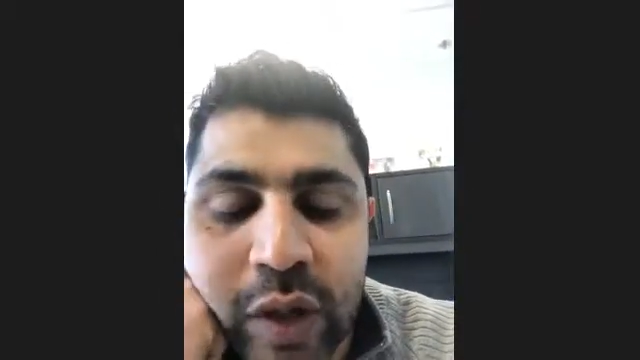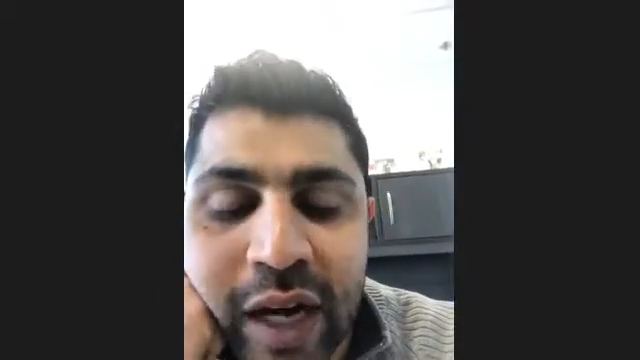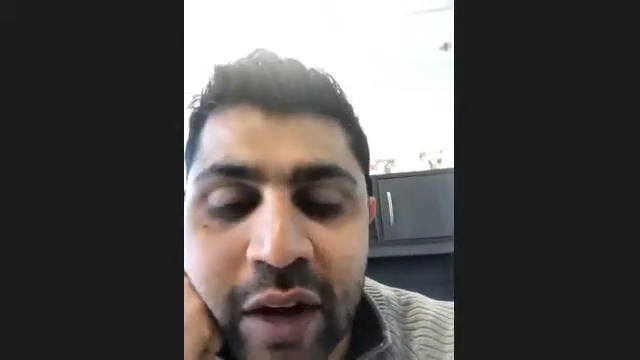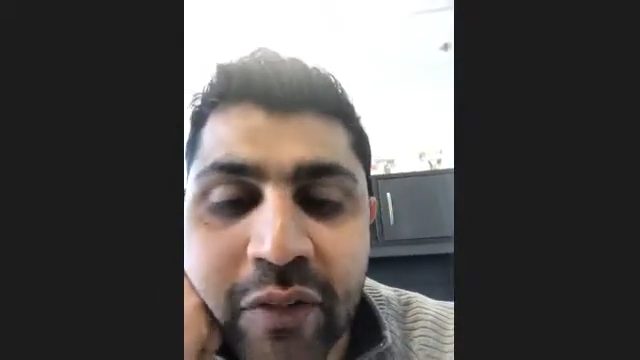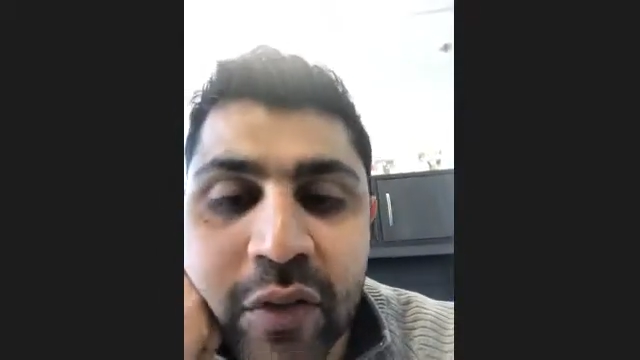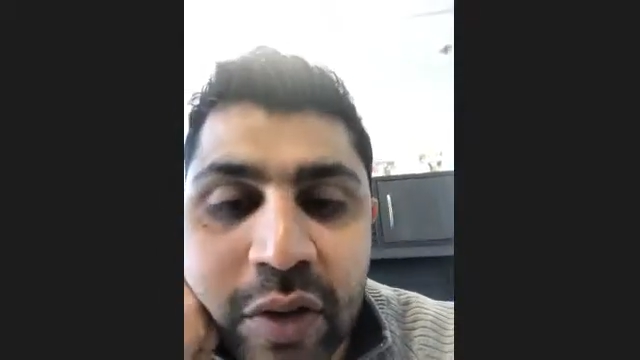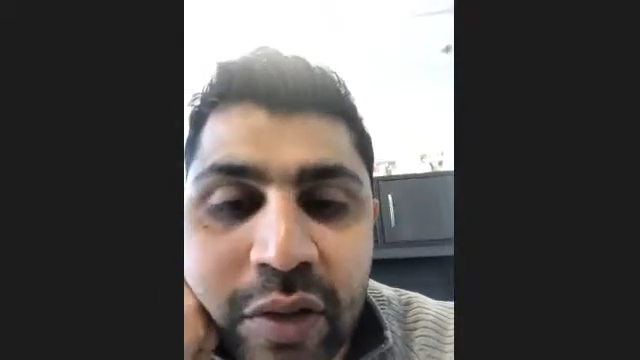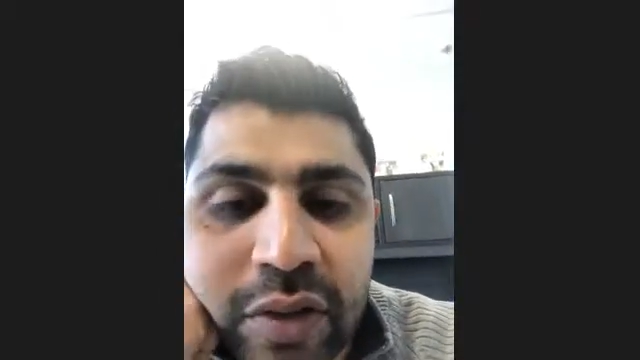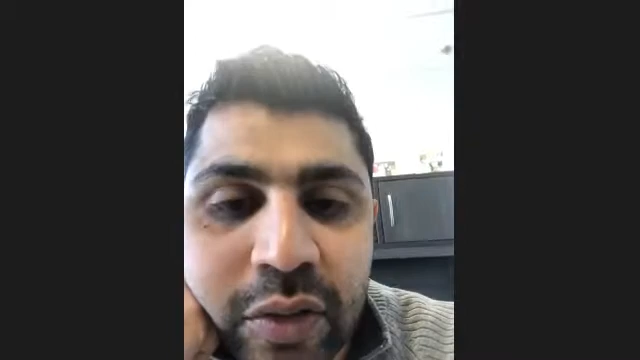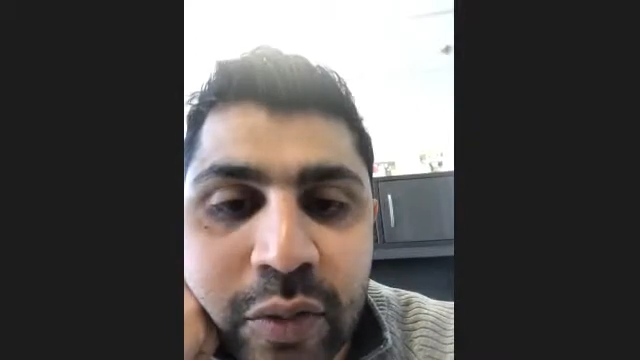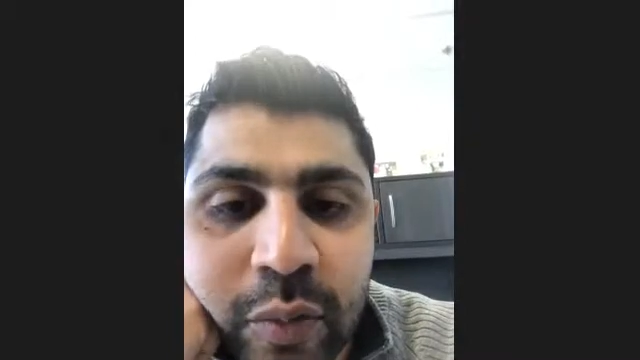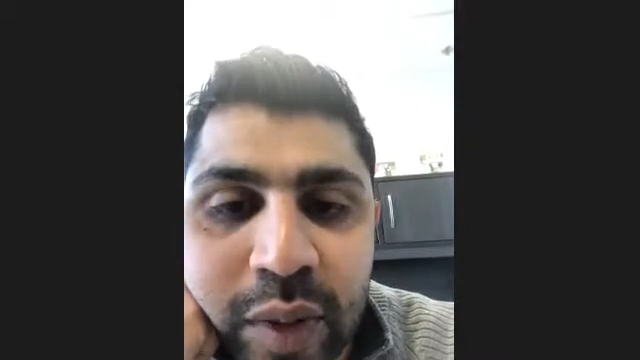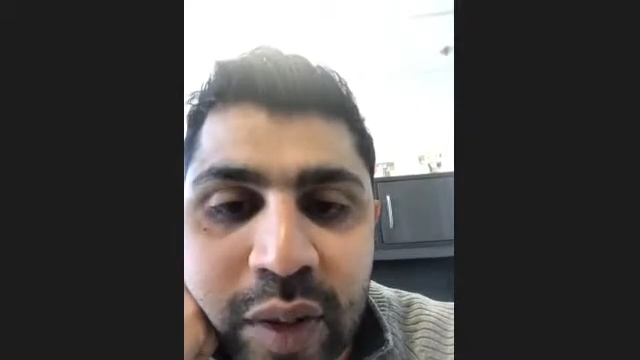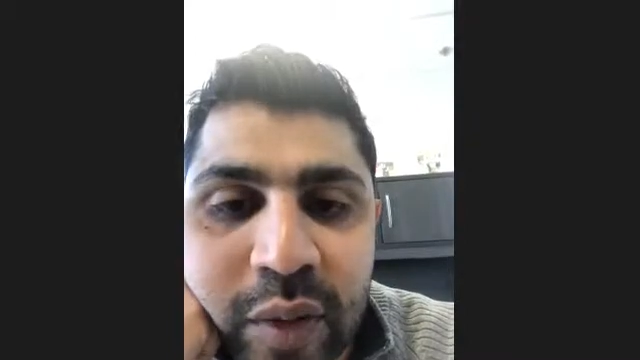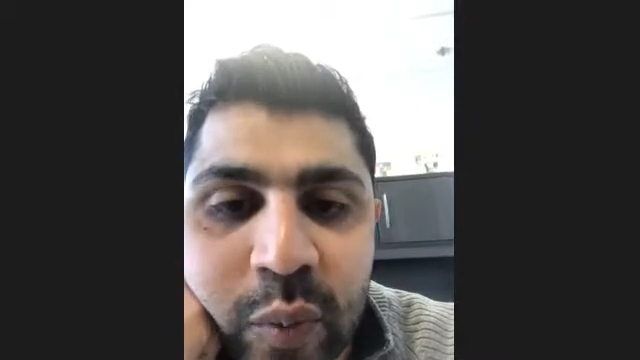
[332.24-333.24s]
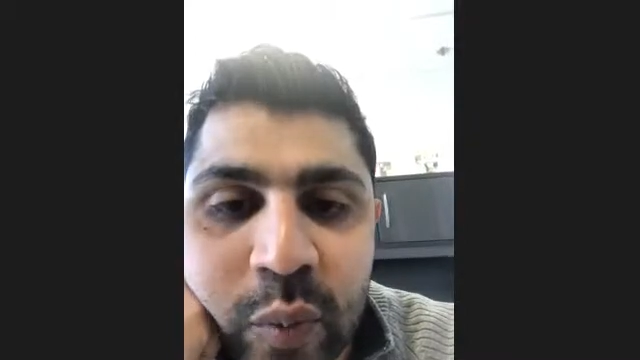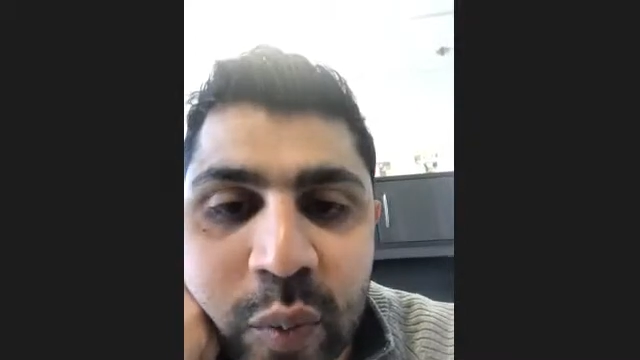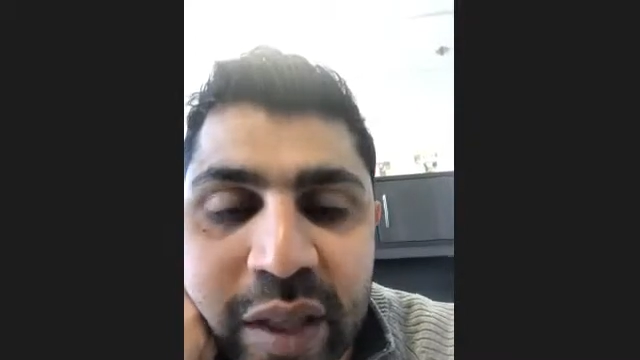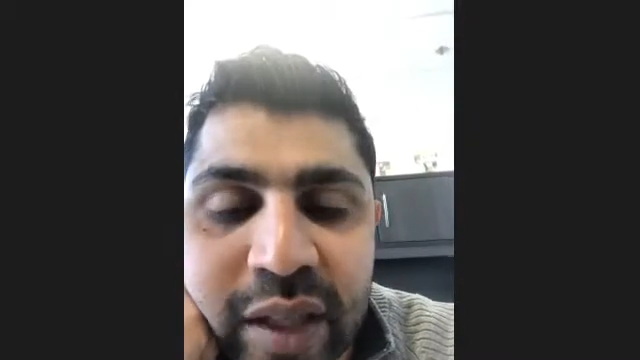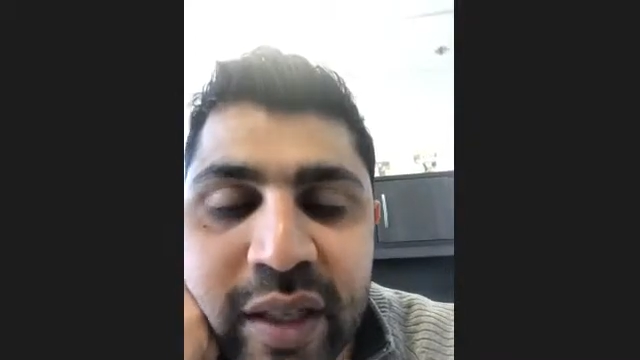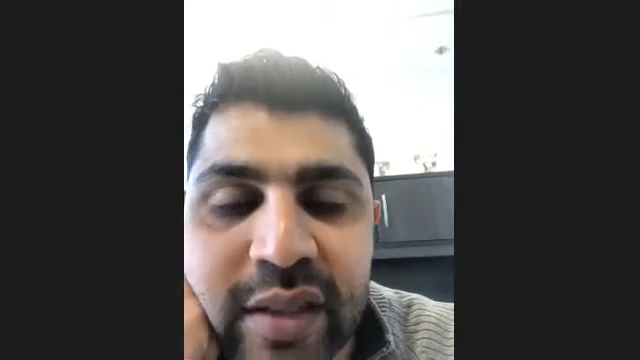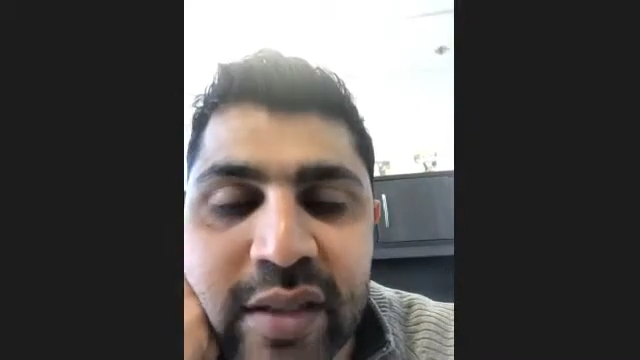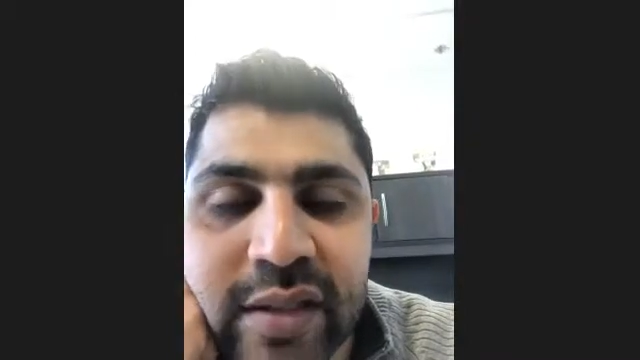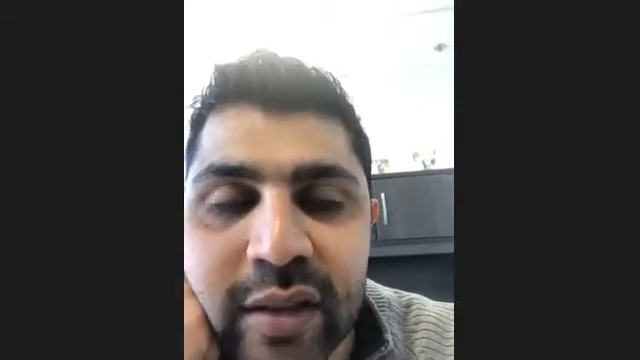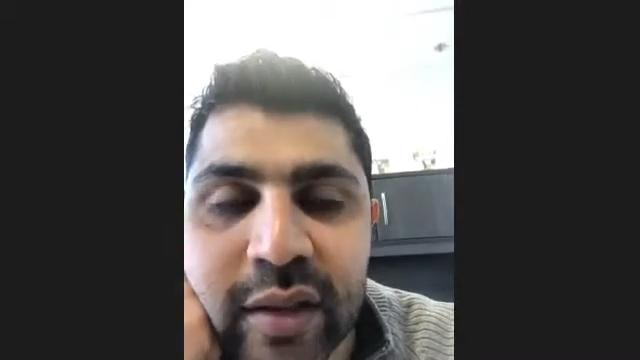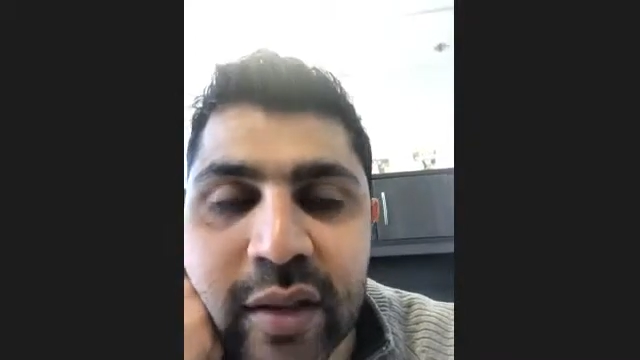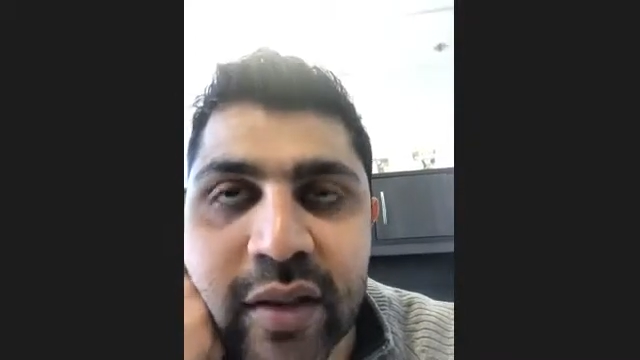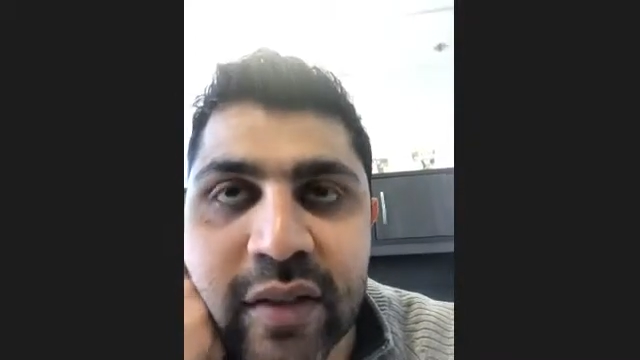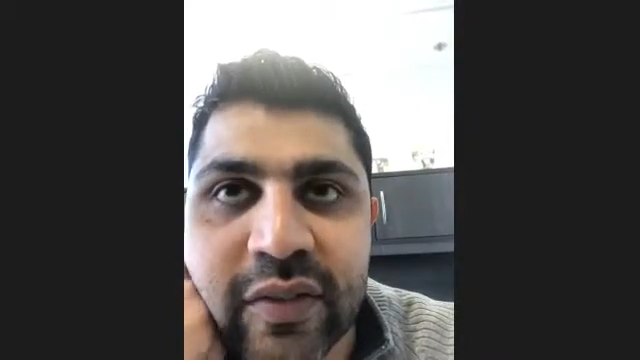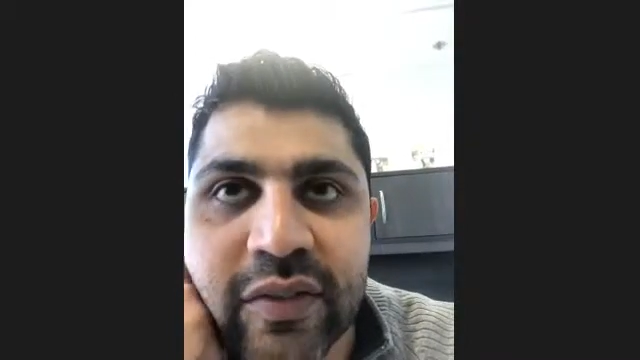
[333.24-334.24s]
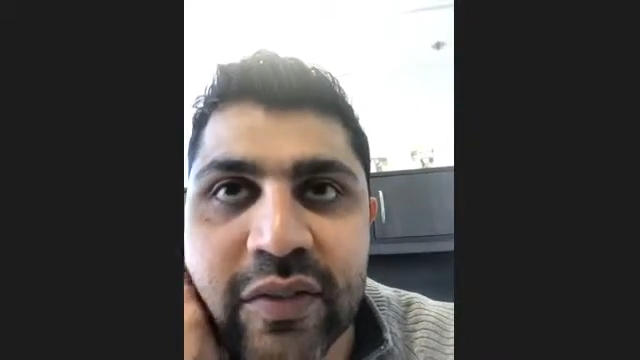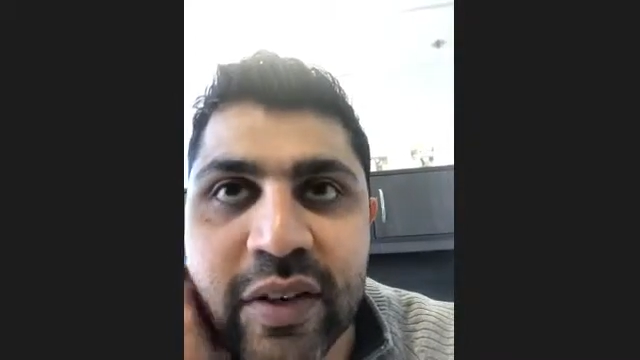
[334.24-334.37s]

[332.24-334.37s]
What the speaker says: after 3 weeks of